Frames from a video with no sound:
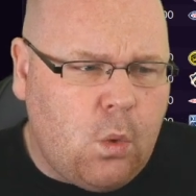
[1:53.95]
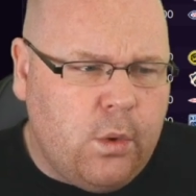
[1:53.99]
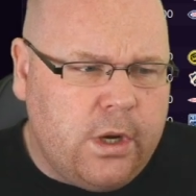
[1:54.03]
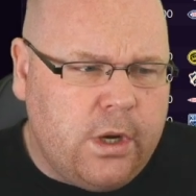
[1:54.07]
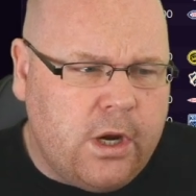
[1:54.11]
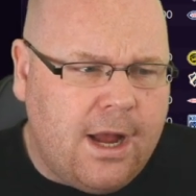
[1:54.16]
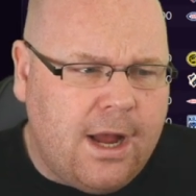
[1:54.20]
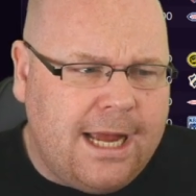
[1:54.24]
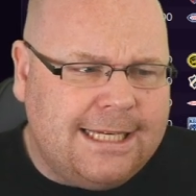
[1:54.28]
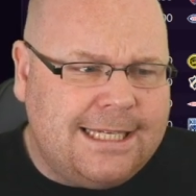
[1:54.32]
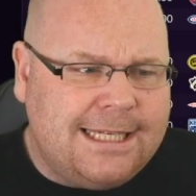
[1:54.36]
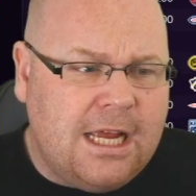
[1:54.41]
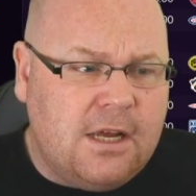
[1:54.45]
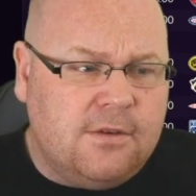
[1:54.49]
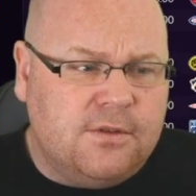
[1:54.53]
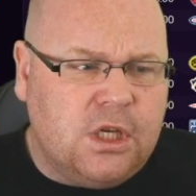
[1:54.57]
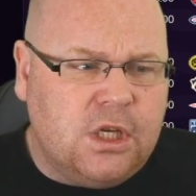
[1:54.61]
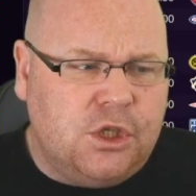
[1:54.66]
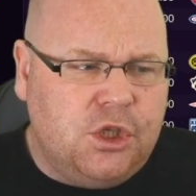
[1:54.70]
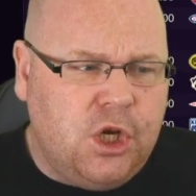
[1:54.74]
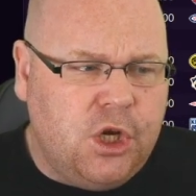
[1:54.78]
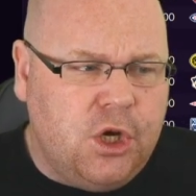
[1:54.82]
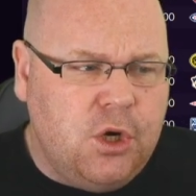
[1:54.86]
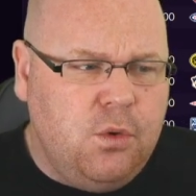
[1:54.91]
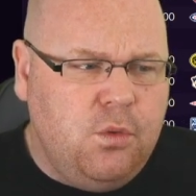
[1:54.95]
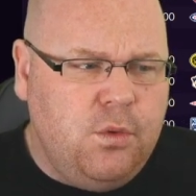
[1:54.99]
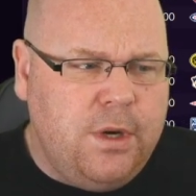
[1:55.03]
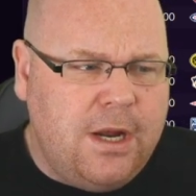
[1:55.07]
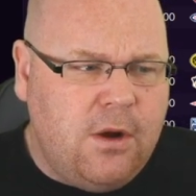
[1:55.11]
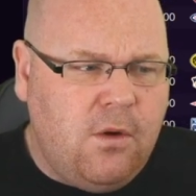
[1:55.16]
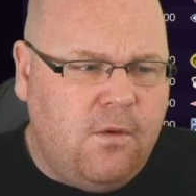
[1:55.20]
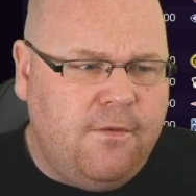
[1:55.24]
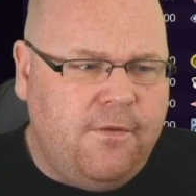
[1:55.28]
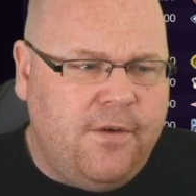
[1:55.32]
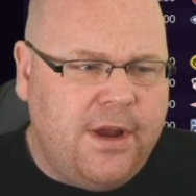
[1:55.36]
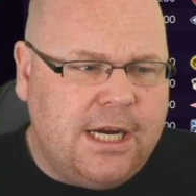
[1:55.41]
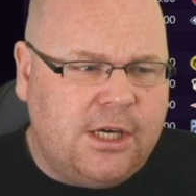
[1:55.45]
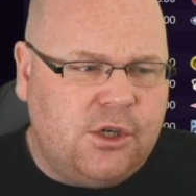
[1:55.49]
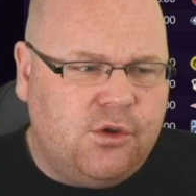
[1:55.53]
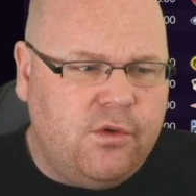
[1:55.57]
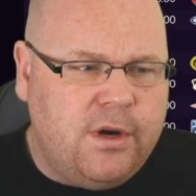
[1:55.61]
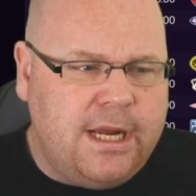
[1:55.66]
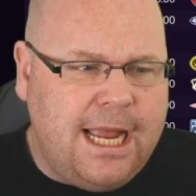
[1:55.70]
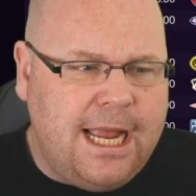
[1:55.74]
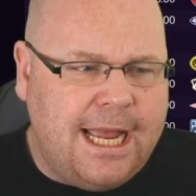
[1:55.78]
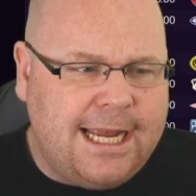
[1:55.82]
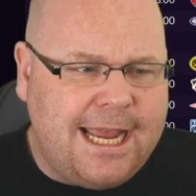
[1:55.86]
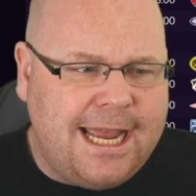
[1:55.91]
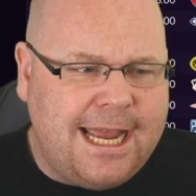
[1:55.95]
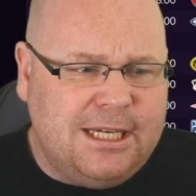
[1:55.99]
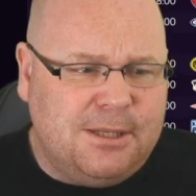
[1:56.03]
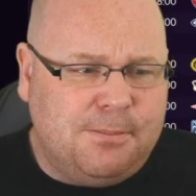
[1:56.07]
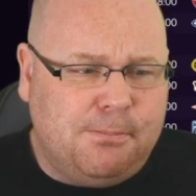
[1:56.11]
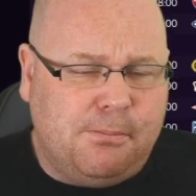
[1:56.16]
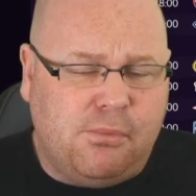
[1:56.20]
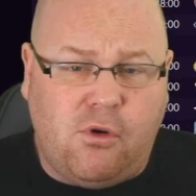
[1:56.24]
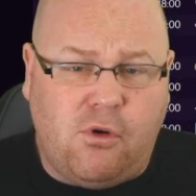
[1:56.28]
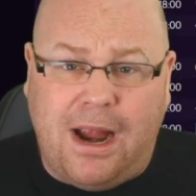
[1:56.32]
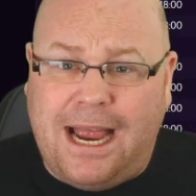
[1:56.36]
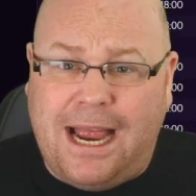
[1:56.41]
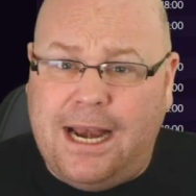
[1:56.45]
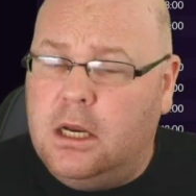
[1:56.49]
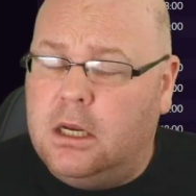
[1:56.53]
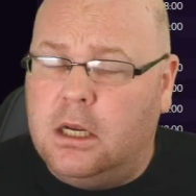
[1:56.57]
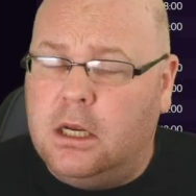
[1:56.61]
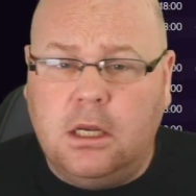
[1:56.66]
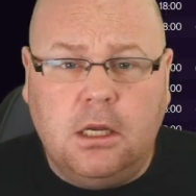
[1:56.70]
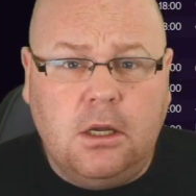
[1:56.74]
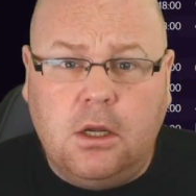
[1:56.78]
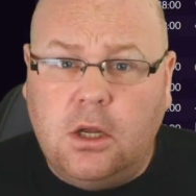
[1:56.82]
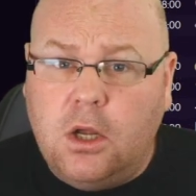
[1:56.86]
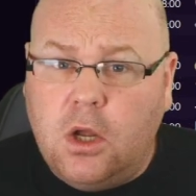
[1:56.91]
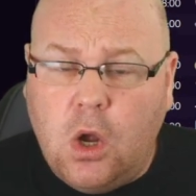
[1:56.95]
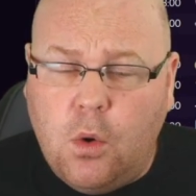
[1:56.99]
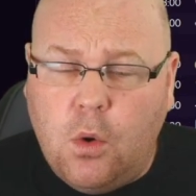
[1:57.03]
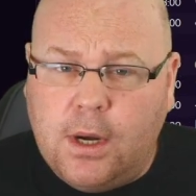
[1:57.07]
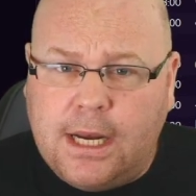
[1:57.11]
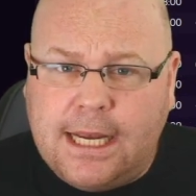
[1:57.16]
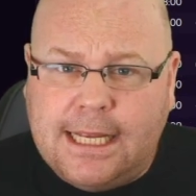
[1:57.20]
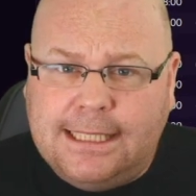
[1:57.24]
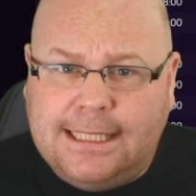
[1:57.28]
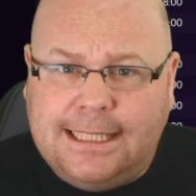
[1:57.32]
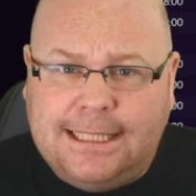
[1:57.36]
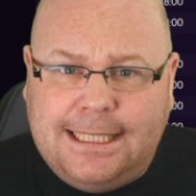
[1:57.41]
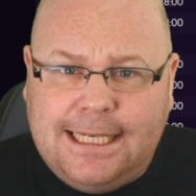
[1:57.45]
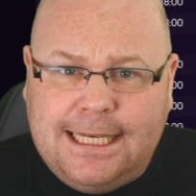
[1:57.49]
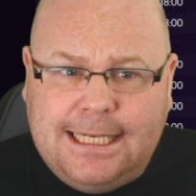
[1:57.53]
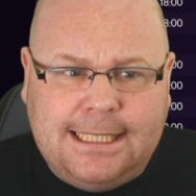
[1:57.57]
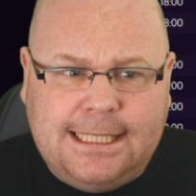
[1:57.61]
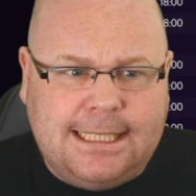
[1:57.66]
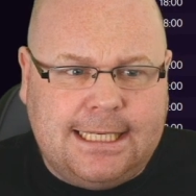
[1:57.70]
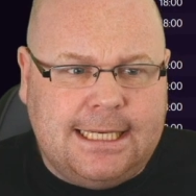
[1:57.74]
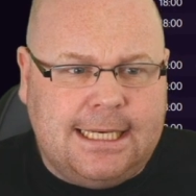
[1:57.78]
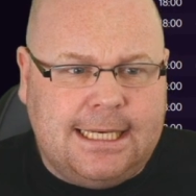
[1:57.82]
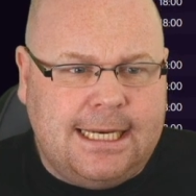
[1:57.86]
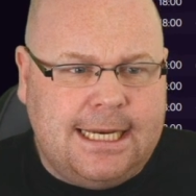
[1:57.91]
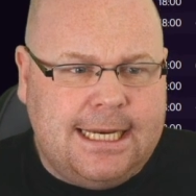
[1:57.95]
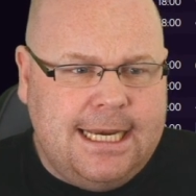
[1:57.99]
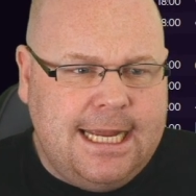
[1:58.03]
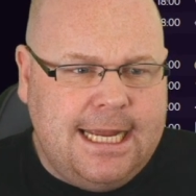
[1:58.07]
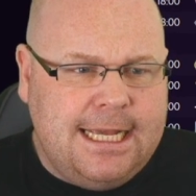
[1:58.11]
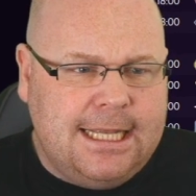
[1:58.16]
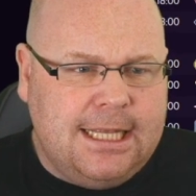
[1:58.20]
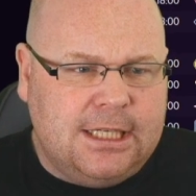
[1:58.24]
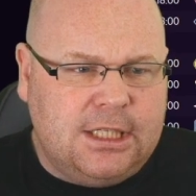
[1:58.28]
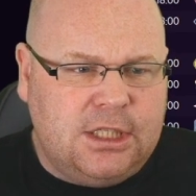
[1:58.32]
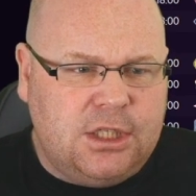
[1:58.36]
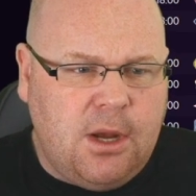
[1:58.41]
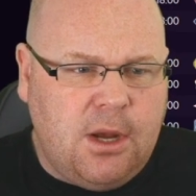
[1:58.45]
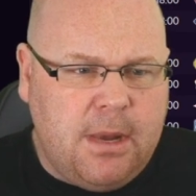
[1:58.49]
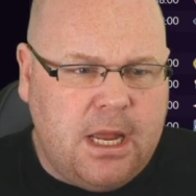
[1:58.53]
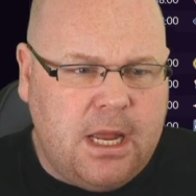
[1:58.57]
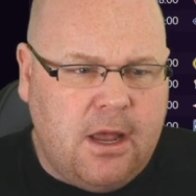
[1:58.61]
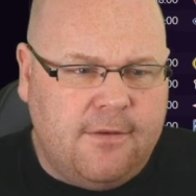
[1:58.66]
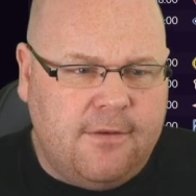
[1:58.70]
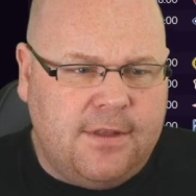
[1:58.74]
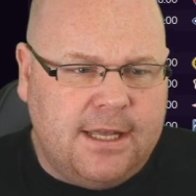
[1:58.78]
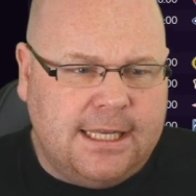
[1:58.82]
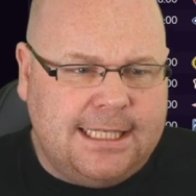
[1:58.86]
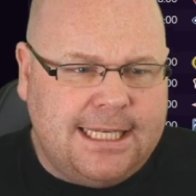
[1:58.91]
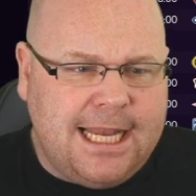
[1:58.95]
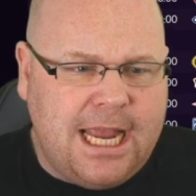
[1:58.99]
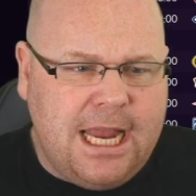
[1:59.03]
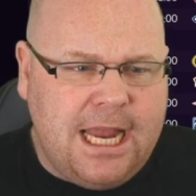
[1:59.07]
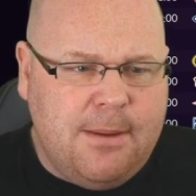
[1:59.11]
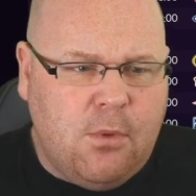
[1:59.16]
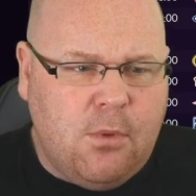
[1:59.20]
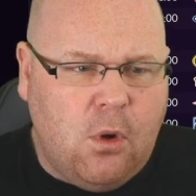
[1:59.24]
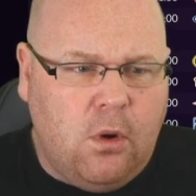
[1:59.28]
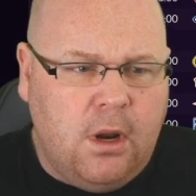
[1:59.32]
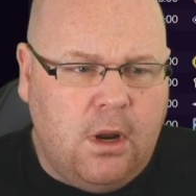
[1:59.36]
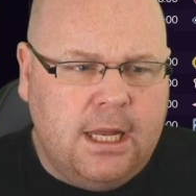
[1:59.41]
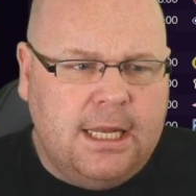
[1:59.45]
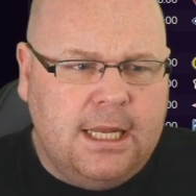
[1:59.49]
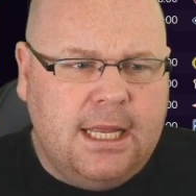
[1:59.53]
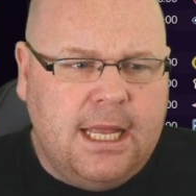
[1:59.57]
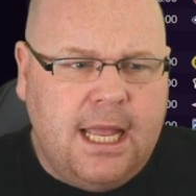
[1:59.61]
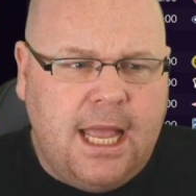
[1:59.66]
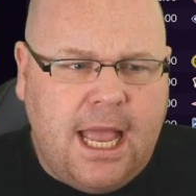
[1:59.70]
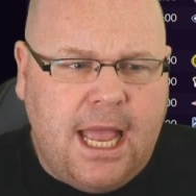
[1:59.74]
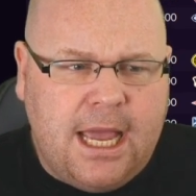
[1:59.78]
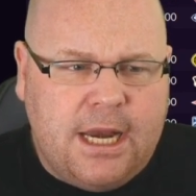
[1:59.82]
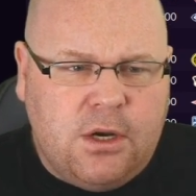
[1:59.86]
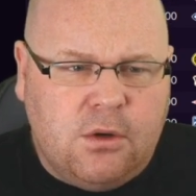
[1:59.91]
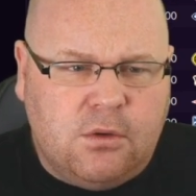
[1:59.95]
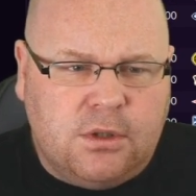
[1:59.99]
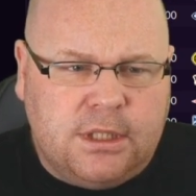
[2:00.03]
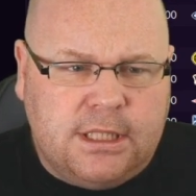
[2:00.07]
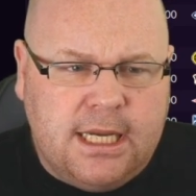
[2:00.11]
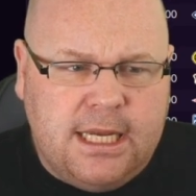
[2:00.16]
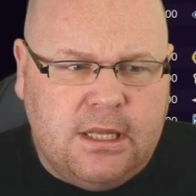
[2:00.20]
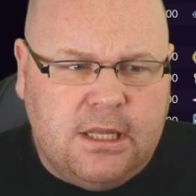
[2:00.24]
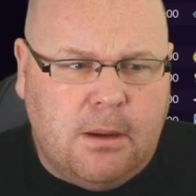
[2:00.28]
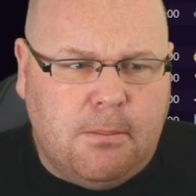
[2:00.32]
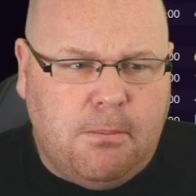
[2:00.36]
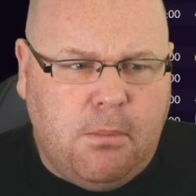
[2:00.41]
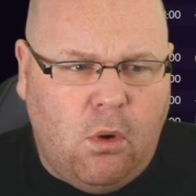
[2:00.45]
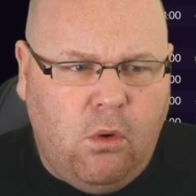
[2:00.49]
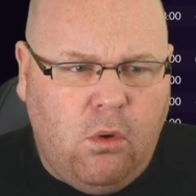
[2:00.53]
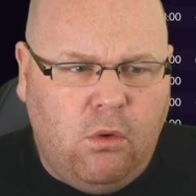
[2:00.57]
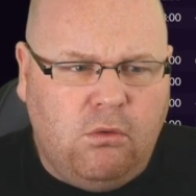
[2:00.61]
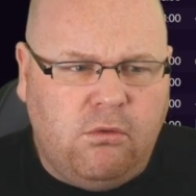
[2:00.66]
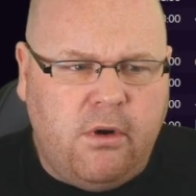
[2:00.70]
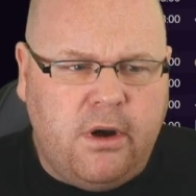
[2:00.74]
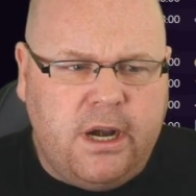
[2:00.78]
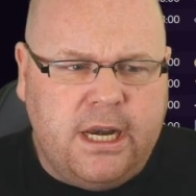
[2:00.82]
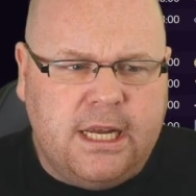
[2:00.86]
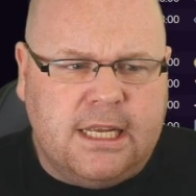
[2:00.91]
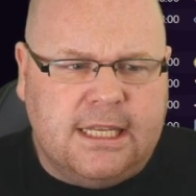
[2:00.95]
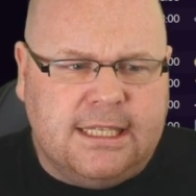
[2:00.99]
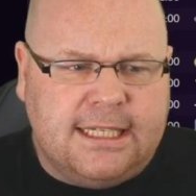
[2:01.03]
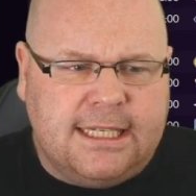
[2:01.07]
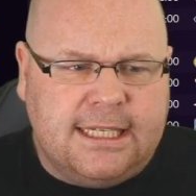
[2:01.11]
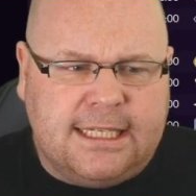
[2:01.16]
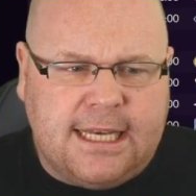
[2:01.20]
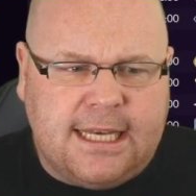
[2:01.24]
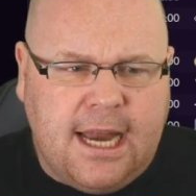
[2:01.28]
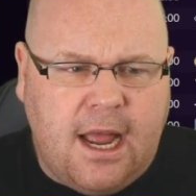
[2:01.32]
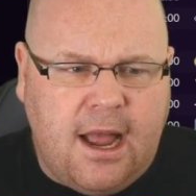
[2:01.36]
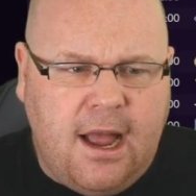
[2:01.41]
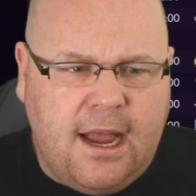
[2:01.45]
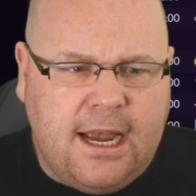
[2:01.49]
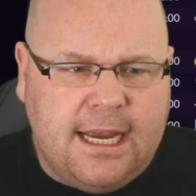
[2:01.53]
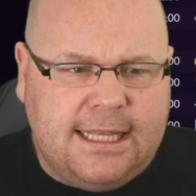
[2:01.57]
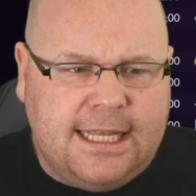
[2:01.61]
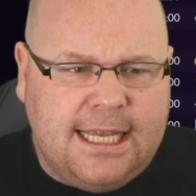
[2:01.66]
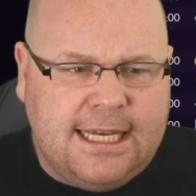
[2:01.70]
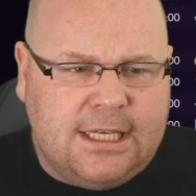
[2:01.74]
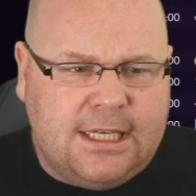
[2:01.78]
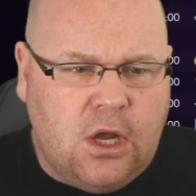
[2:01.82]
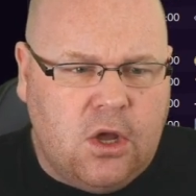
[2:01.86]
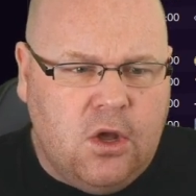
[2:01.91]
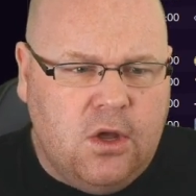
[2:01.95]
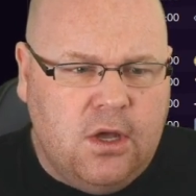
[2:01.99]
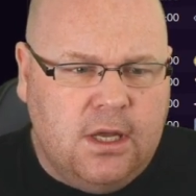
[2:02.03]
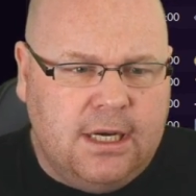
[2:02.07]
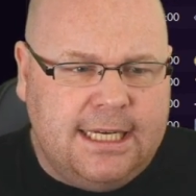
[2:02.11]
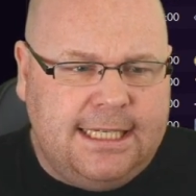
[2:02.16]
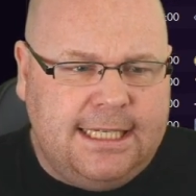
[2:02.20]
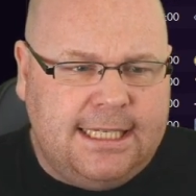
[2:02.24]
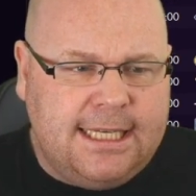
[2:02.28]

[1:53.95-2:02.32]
we got ourselves a 2-0 victory against Brann, who are consistently near the summit of the table. And you'll see that Paul Runnigan started this early